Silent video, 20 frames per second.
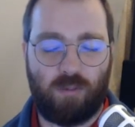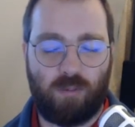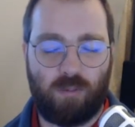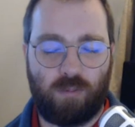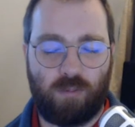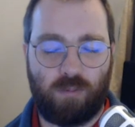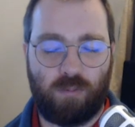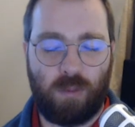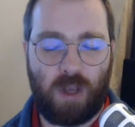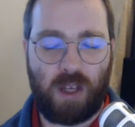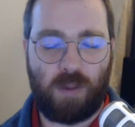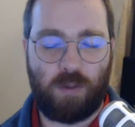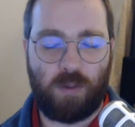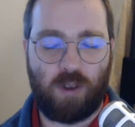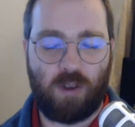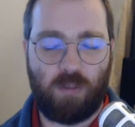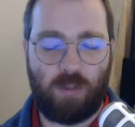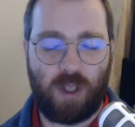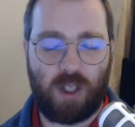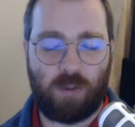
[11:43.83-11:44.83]
it
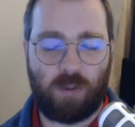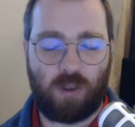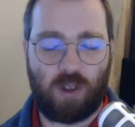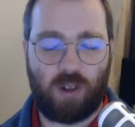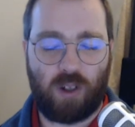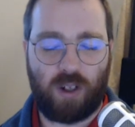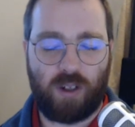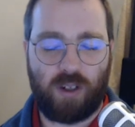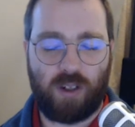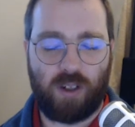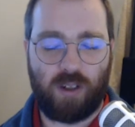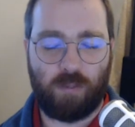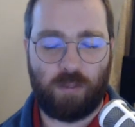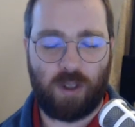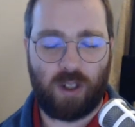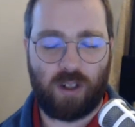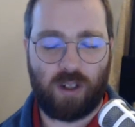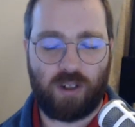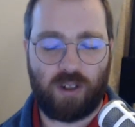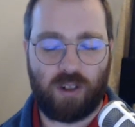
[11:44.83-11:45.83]
would be a good idea,
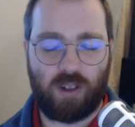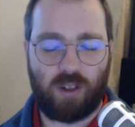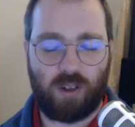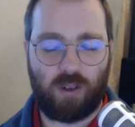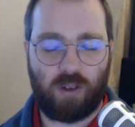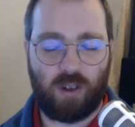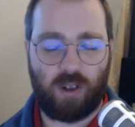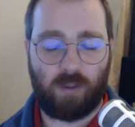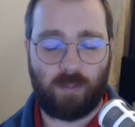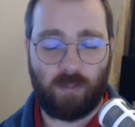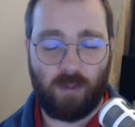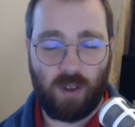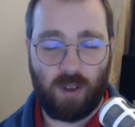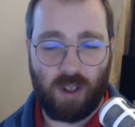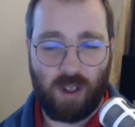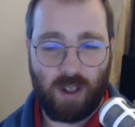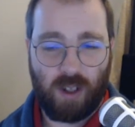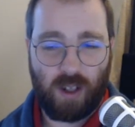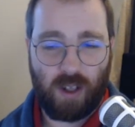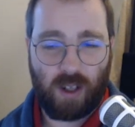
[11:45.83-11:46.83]
but I just don't know.
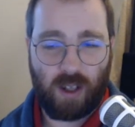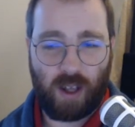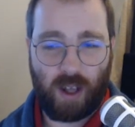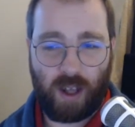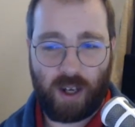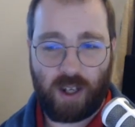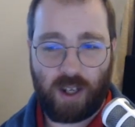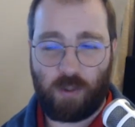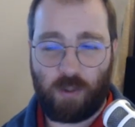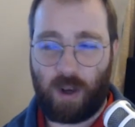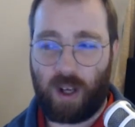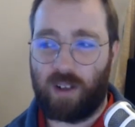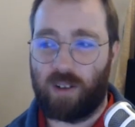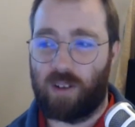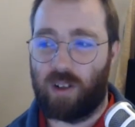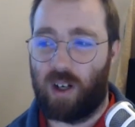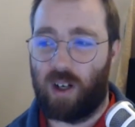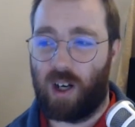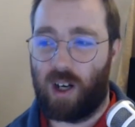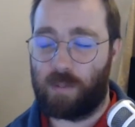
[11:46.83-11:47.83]
Anyway,
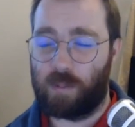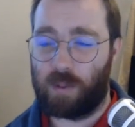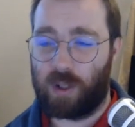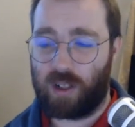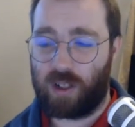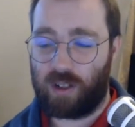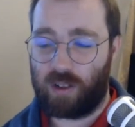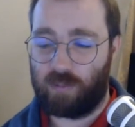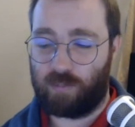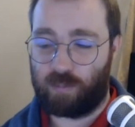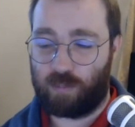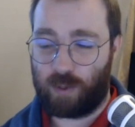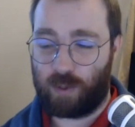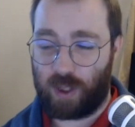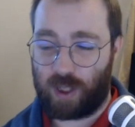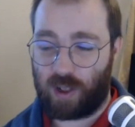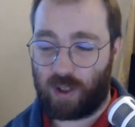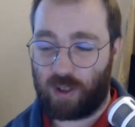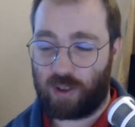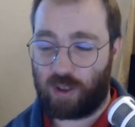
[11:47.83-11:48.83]
I'm going to be
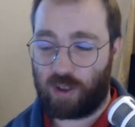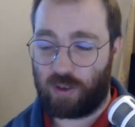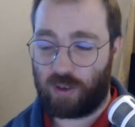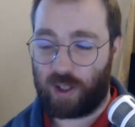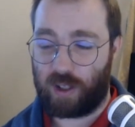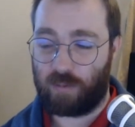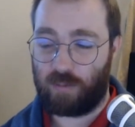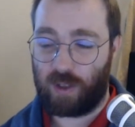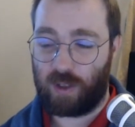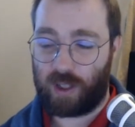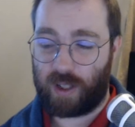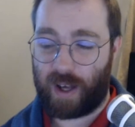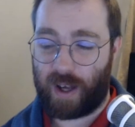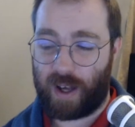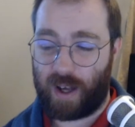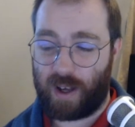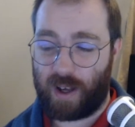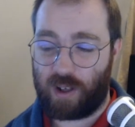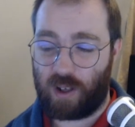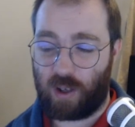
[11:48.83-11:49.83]
concentrating really
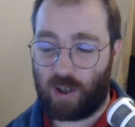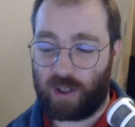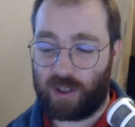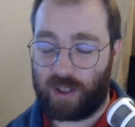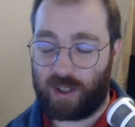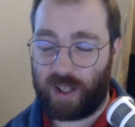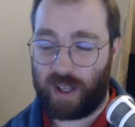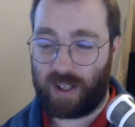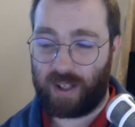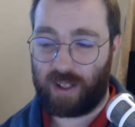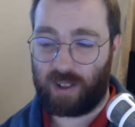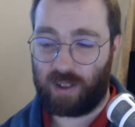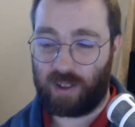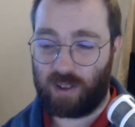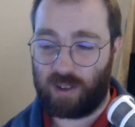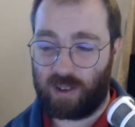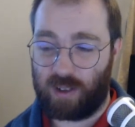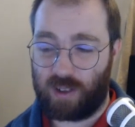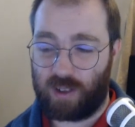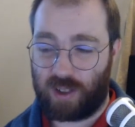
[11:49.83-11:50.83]
hard on getting
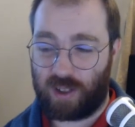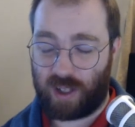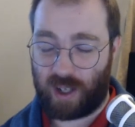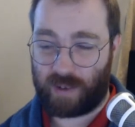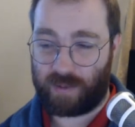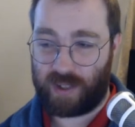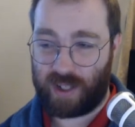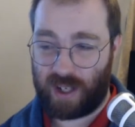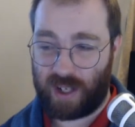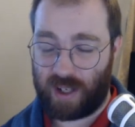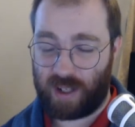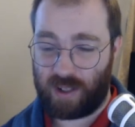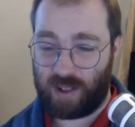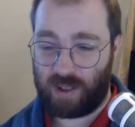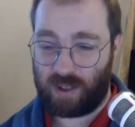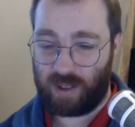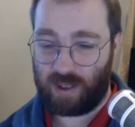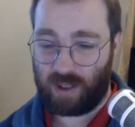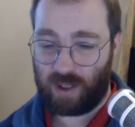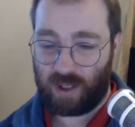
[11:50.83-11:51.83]
stuff
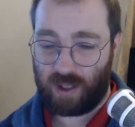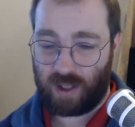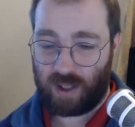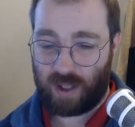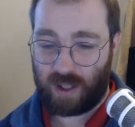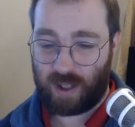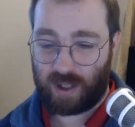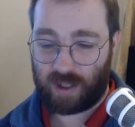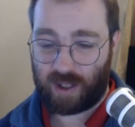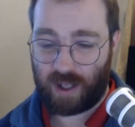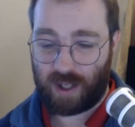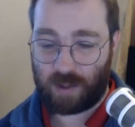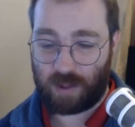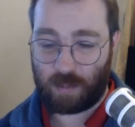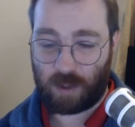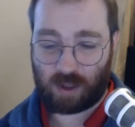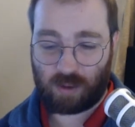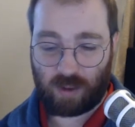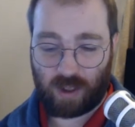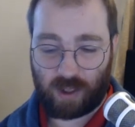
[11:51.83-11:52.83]
done, getting
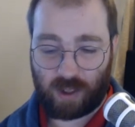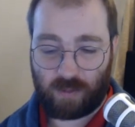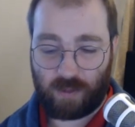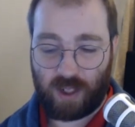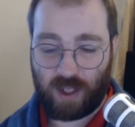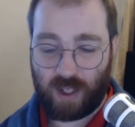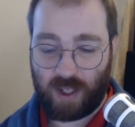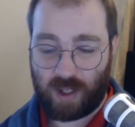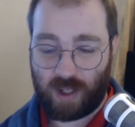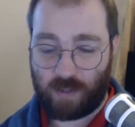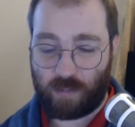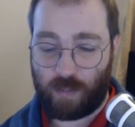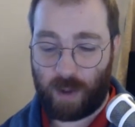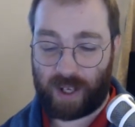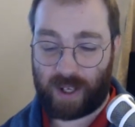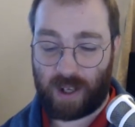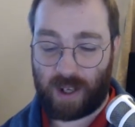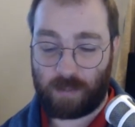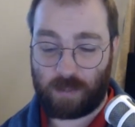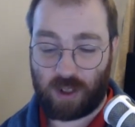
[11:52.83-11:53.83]
my chronic fatigue
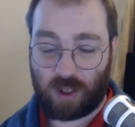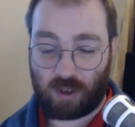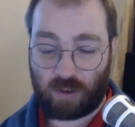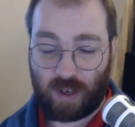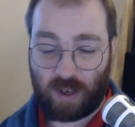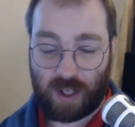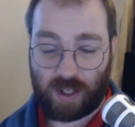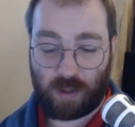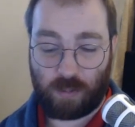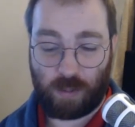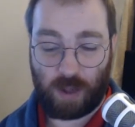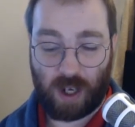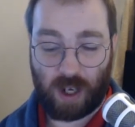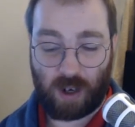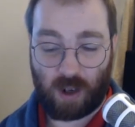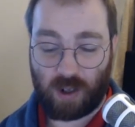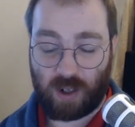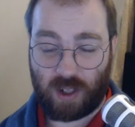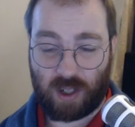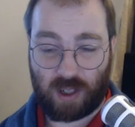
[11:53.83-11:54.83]
back up to scratch, but
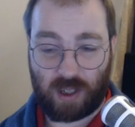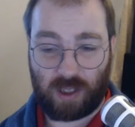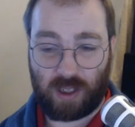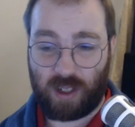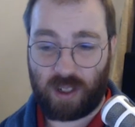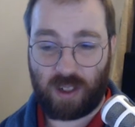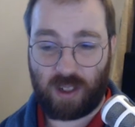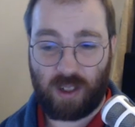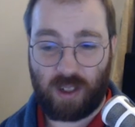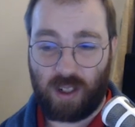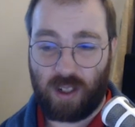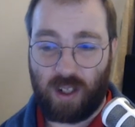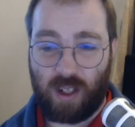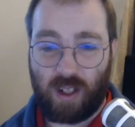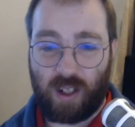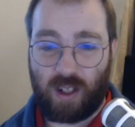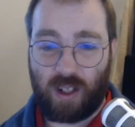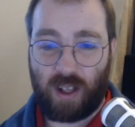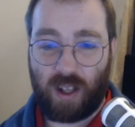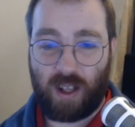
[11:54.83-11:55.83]
honestly,
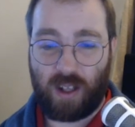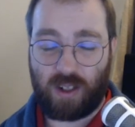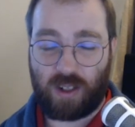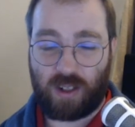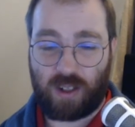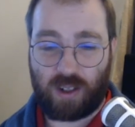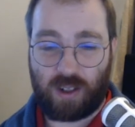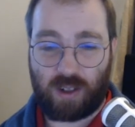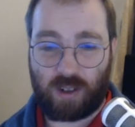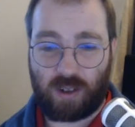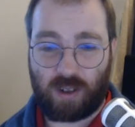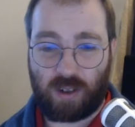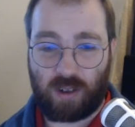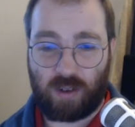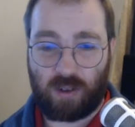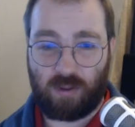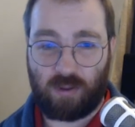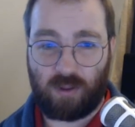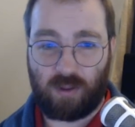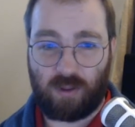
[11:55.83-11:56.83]
it's
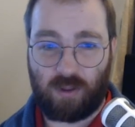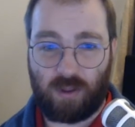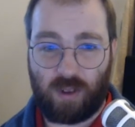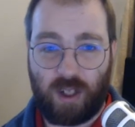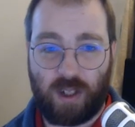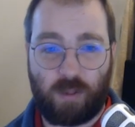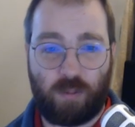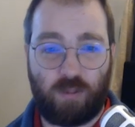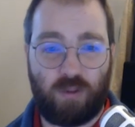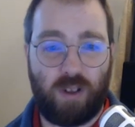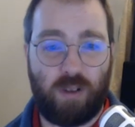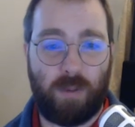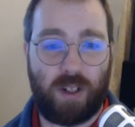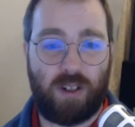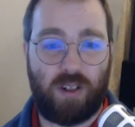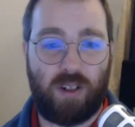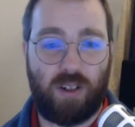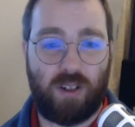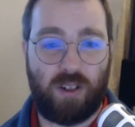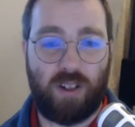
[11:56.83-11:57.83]
pretty
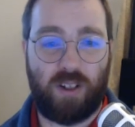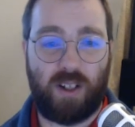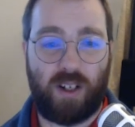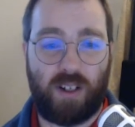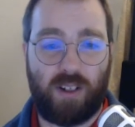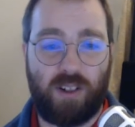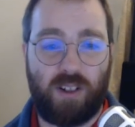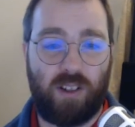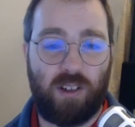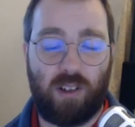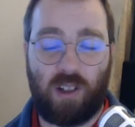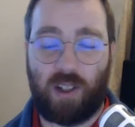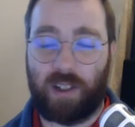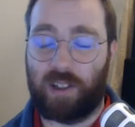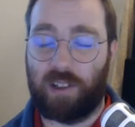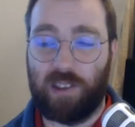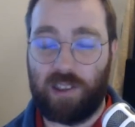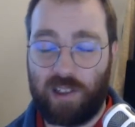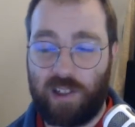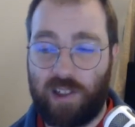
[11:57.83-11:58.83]
much just a done deal. Like,
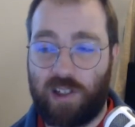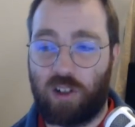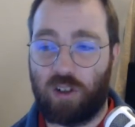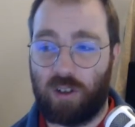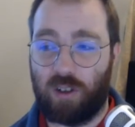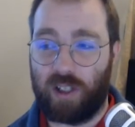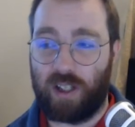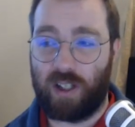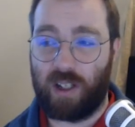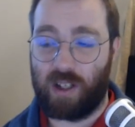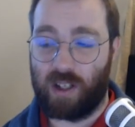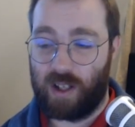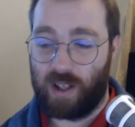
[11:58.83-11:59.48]
literally,